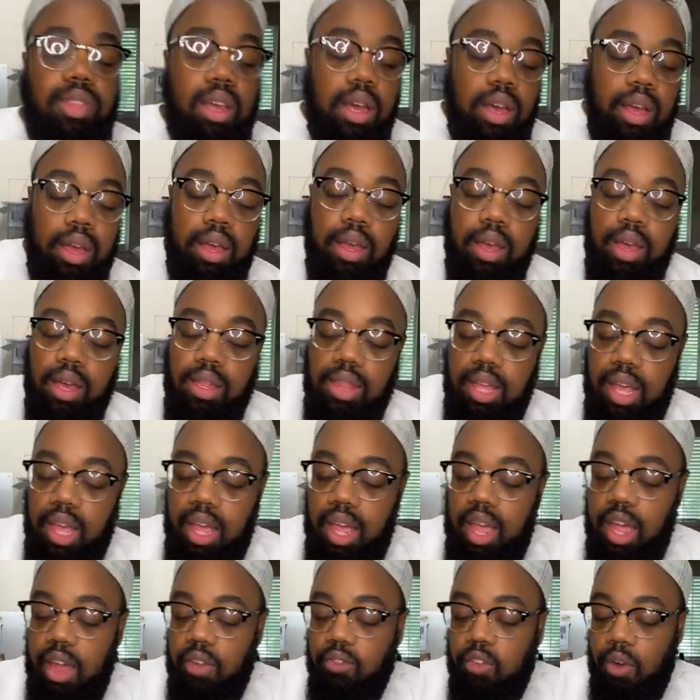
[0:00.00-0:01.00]
of the the
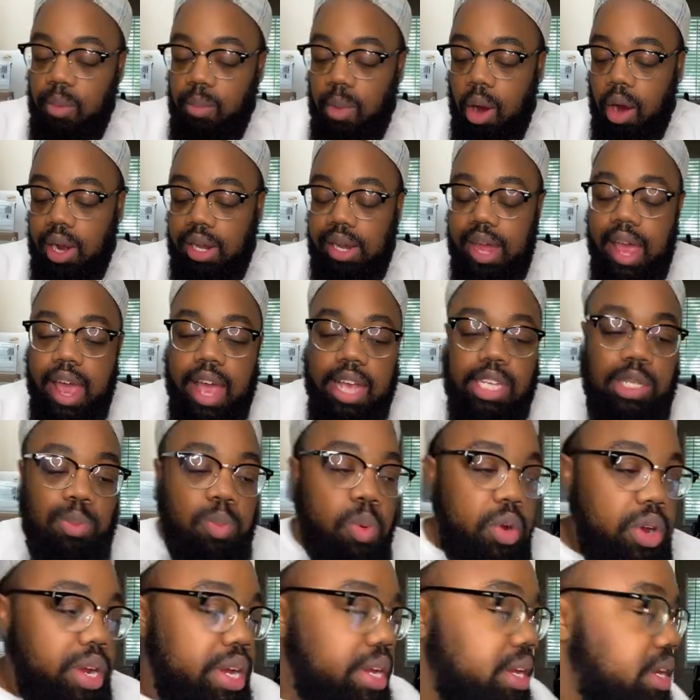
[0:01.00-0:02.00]
ink from our
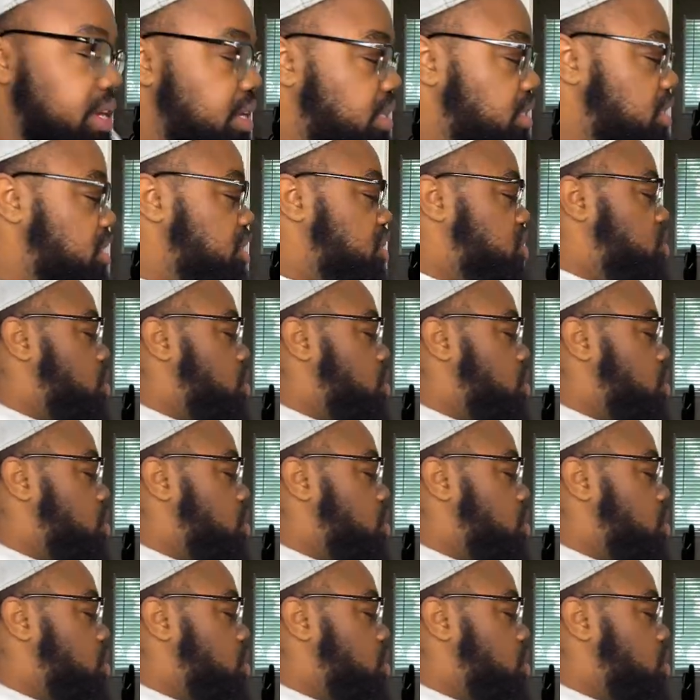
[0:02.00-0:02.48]
last print to